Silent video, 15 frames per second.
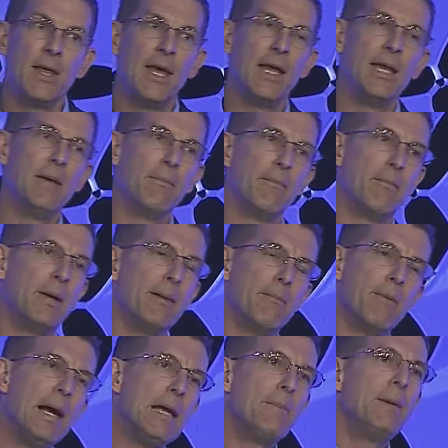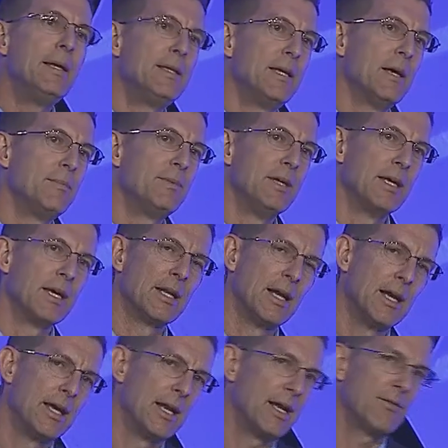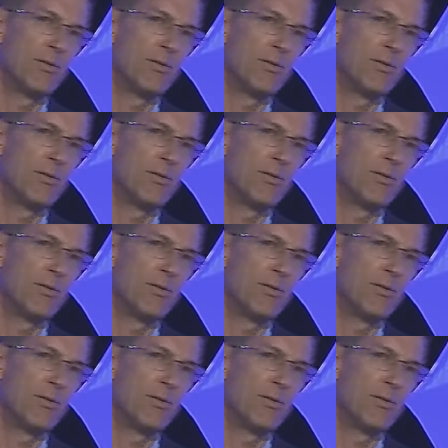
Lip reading: And it might be tempting, and I've